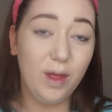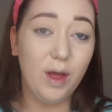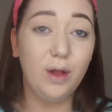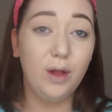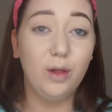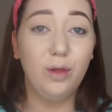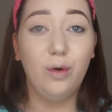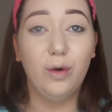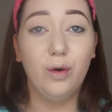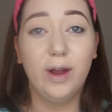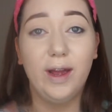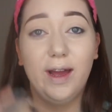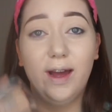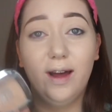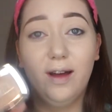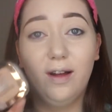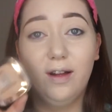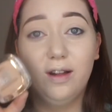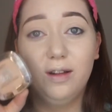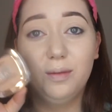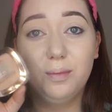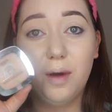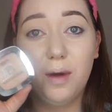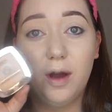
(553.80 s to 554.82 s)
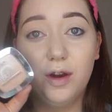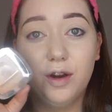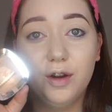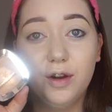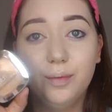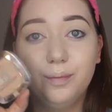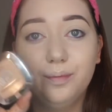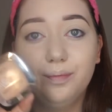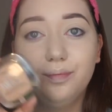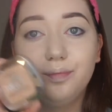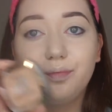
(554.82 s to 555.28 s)
L'Oreal powder.
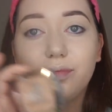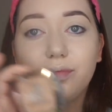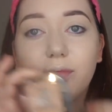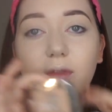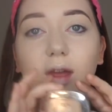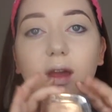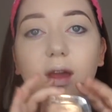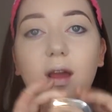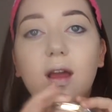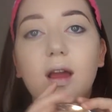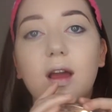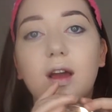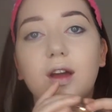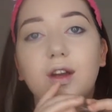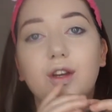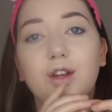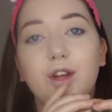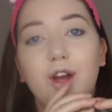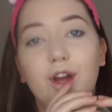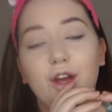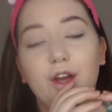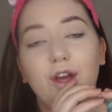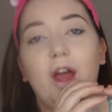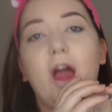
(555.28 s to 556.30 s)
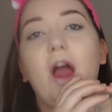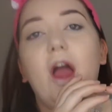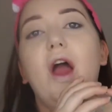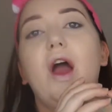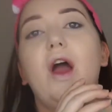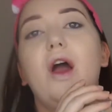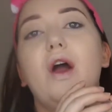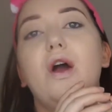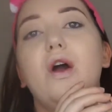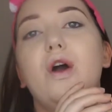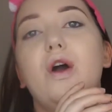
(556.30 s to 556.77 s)
Now,
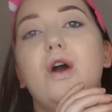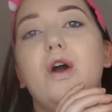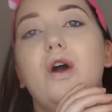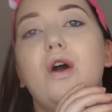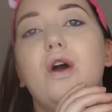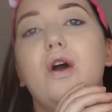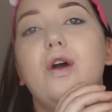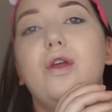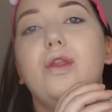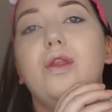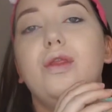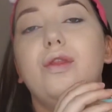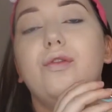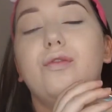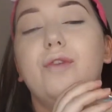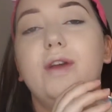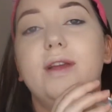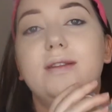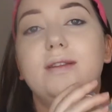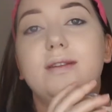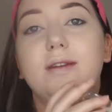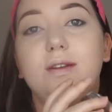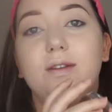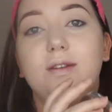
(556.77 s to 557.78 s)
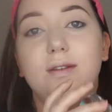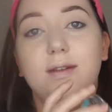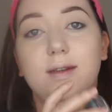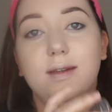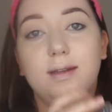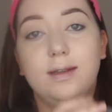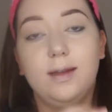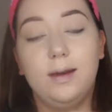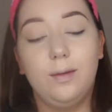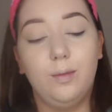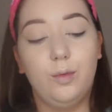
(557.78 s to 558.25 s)
the reason I use
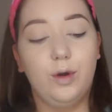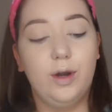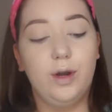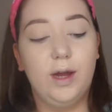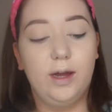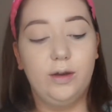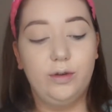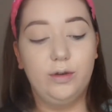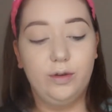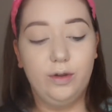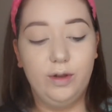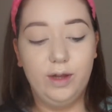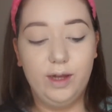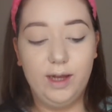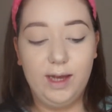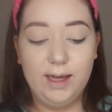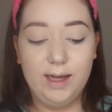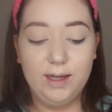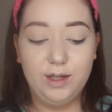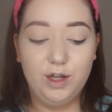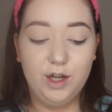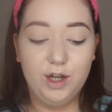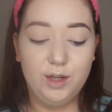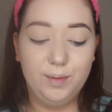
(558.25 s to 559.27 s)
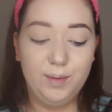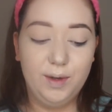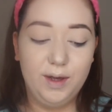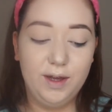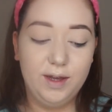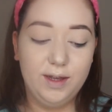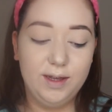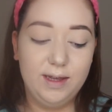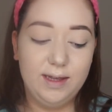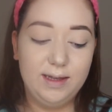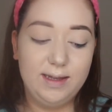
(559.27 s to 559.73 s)
this in a more natural look is just
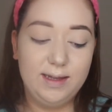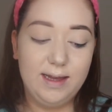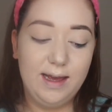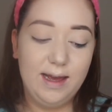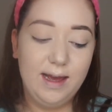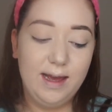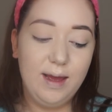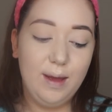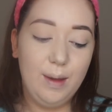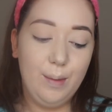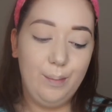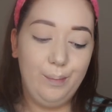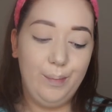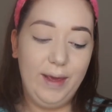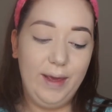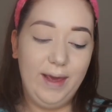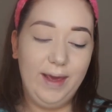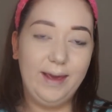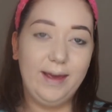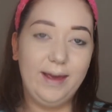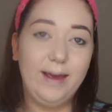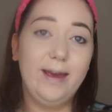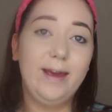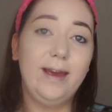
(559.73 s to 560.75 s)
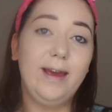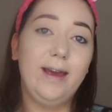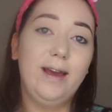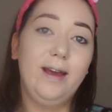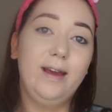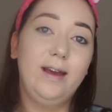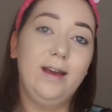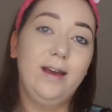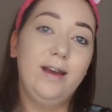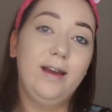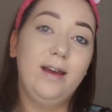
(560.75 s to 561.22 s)
because
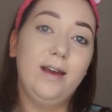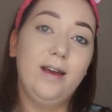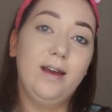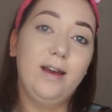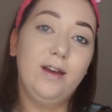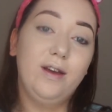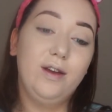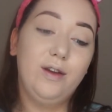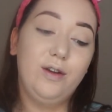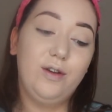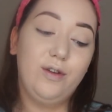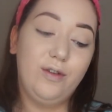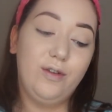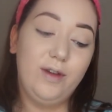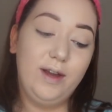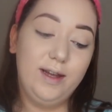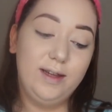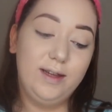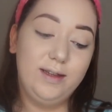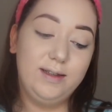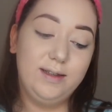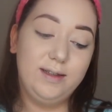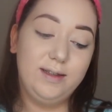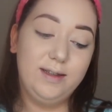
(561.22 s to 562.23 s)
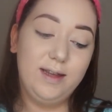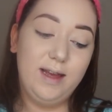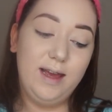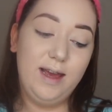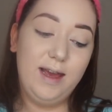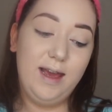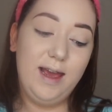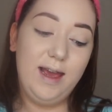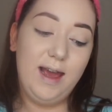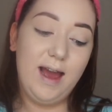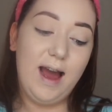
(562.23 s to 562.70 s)
baking creates
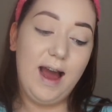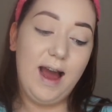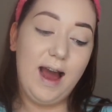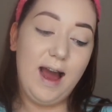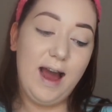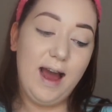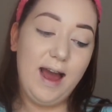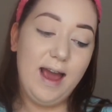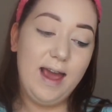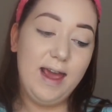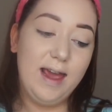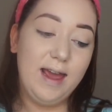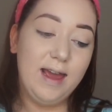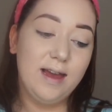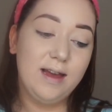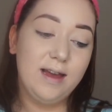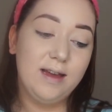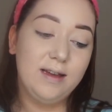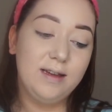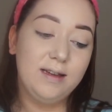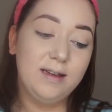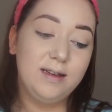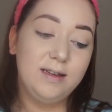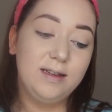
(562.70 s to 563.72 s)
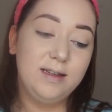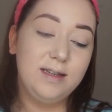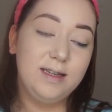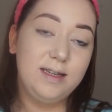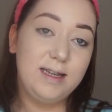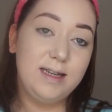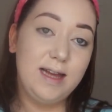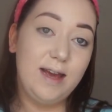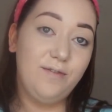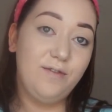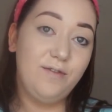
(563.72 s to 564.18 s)
a high
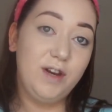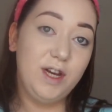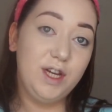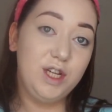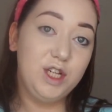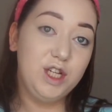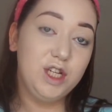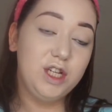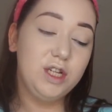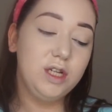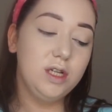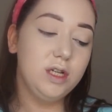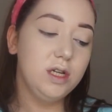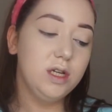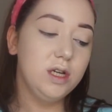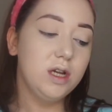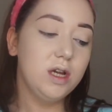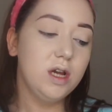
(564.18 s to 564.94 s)
definition,